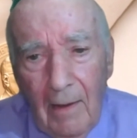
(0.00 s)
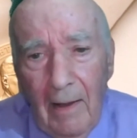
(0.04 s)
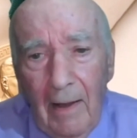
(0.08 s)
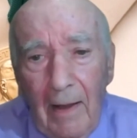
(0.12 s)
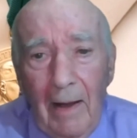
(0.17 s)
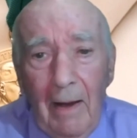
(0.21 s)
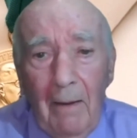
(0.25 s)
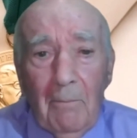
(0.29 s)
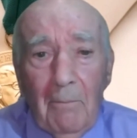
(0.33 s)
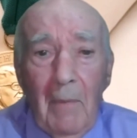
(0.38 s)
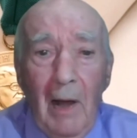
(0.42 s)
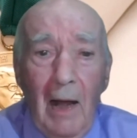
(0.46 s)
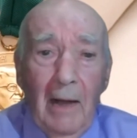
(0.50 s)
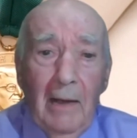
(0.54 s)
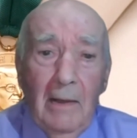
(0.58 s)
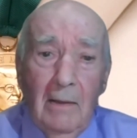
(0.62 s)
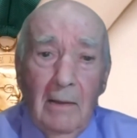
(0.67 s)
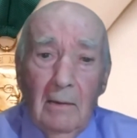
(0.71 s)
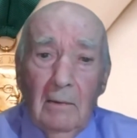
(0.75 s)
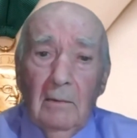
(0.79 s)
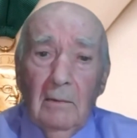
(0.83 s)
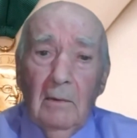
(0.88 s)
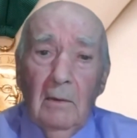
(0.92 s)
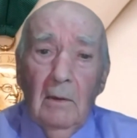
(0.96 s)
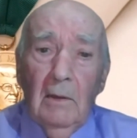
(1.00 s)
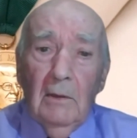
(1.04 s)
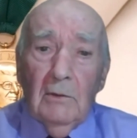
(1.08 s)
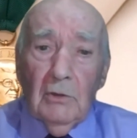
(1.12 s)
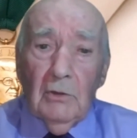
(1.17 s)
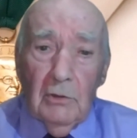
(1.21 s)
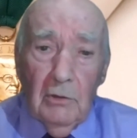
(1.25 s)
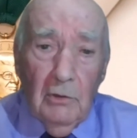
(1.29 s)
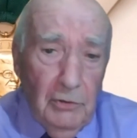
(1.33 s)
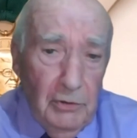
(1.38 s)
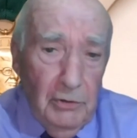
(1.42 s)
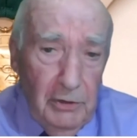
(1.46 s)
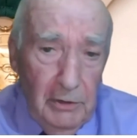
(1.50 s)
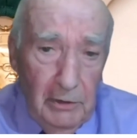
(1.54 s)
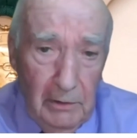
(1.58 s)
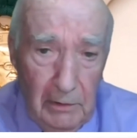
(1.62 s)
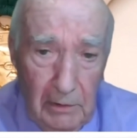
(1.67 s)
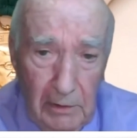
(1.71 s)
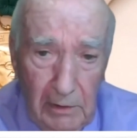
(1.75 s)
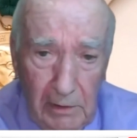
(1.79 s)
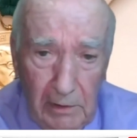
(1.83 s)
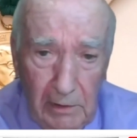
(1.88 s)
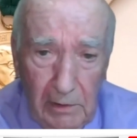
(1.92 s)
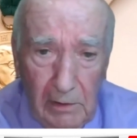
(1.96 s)
And my assertion
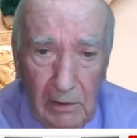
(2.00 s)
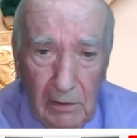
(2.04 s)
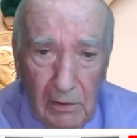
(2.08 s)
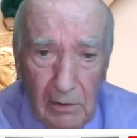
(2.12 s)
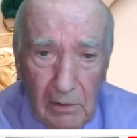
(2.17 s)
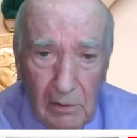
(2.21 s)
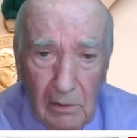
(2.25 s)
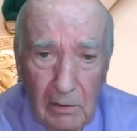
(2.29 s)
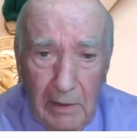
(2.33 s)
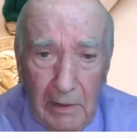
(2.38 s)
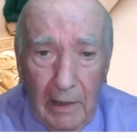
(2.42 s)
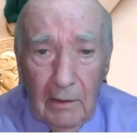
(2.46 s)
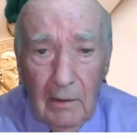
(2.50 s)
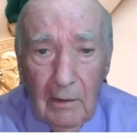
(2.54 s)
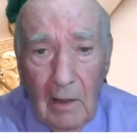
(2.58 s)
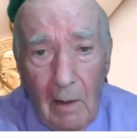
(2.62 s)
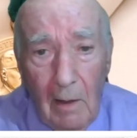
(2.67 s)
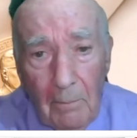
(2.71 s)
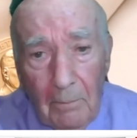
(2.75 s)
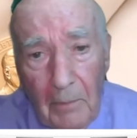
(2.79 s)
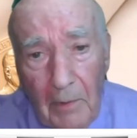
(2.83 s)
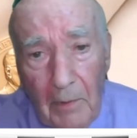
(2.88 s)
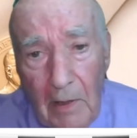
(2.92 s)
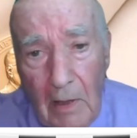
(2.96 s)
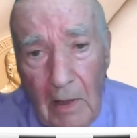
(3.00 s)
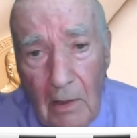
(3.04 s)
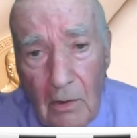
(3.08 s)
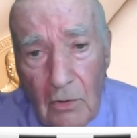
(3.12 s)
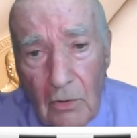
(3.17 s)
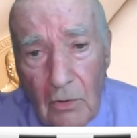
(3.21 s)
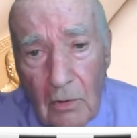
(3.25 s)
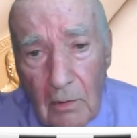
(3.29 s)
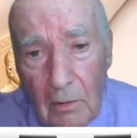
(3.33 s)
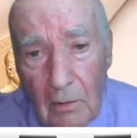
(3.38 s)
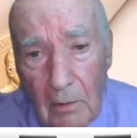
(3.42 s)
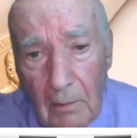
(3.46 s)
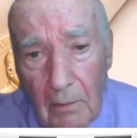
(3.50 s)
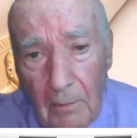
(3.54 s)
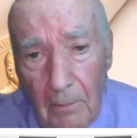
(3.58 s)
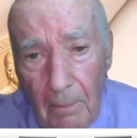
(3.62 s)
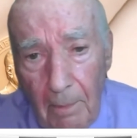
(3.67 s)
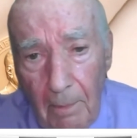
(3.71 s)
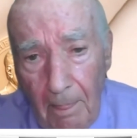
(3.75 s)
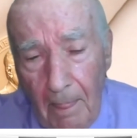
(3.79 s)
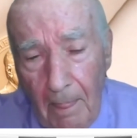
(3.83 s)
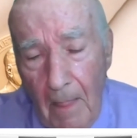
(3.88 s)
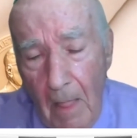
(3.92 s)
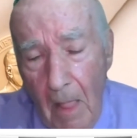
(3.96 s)
is that companies
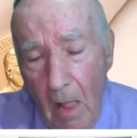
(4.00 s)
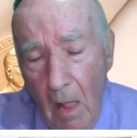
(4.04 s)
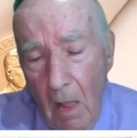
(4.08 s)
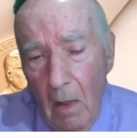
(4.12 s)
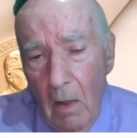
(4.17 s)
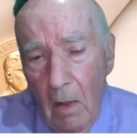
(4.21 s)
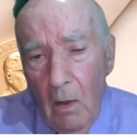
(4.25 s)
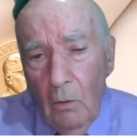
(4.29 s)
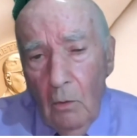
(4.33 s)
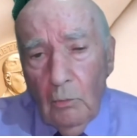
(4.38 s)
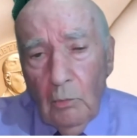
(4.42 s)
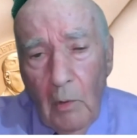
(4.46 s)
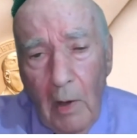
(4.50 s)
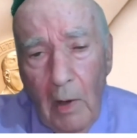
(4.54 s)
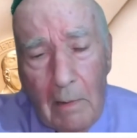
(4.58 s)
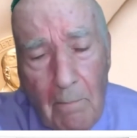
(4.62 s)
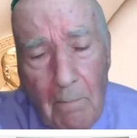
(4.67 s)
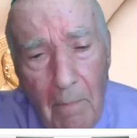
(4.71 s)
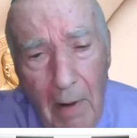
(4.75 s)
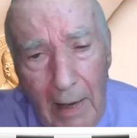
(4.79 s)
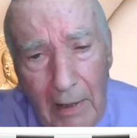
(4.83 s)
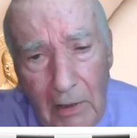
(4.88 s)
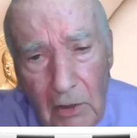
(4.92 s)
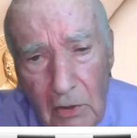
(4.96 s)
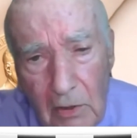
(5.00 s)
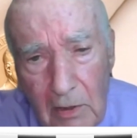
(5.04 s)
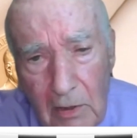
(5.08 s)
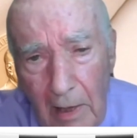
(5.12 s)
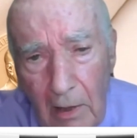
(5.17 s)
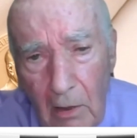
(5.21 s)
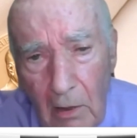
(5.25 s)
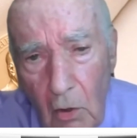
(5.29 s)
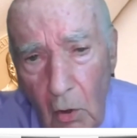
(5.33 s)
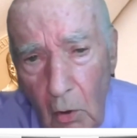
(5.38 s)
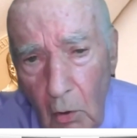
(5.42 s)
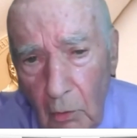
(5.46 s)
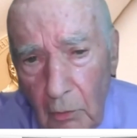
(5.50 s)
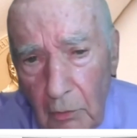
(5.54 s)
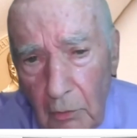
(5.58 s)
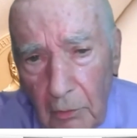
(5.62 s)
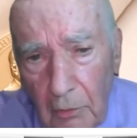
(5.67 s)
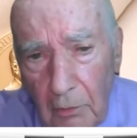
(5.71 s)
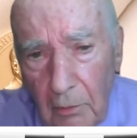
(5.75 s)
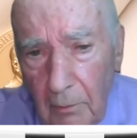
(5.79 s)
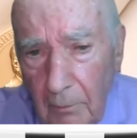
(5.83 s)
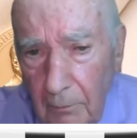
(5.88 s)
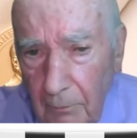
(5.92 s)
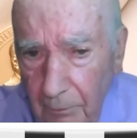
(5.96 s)
run by
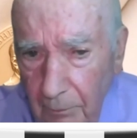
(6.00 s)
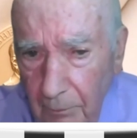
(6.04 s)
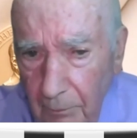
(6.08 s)
stakeholder